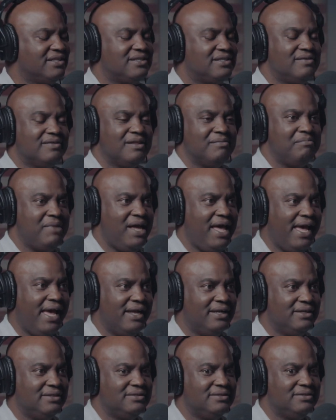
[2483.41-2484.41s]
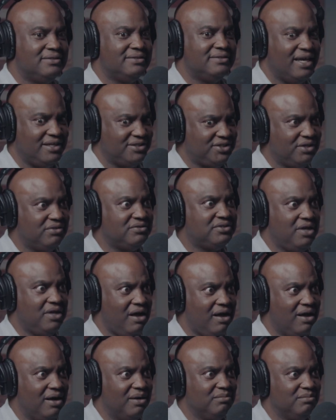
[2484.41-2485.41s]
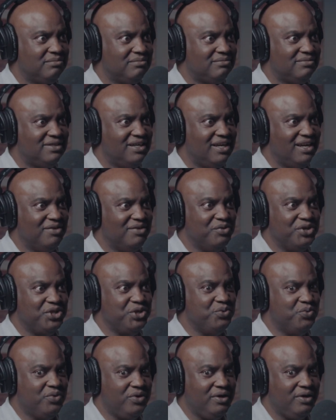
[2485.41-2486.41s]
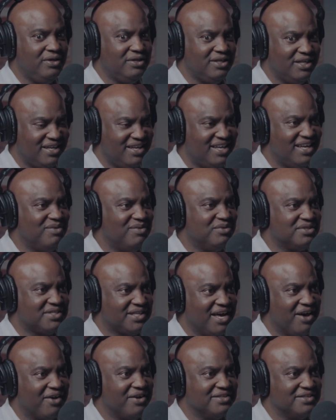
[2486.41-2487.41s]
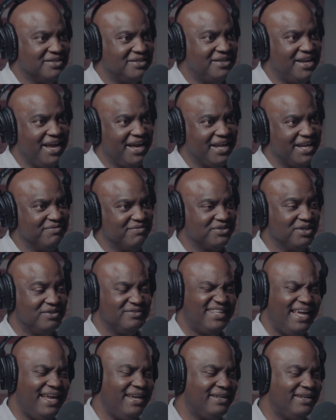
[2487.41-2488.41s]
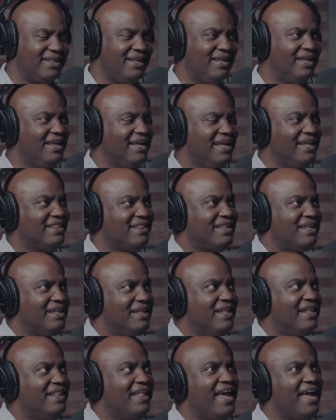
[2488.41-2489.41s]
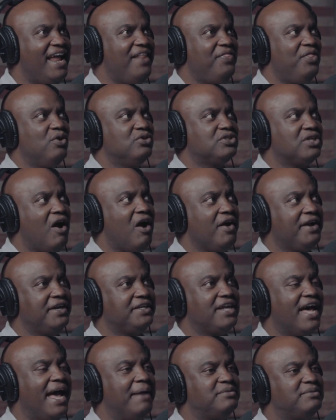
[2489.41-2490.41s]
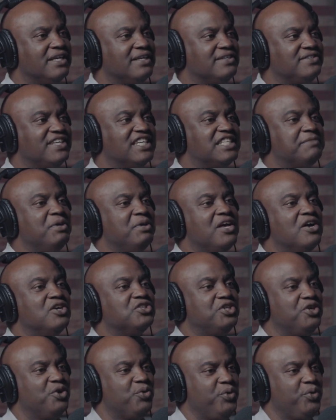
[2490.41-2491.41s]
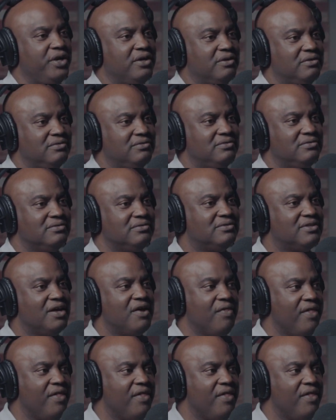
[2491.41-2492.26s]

so the man, that's your job. And when you weren't, it was counted as a negative. So they and those archetypes exist because they're real. They're